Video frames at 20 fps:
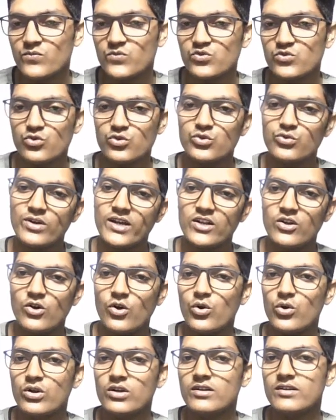so you can
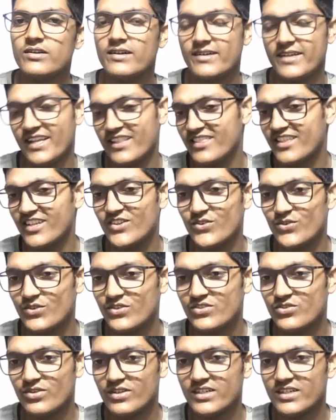all take the notes.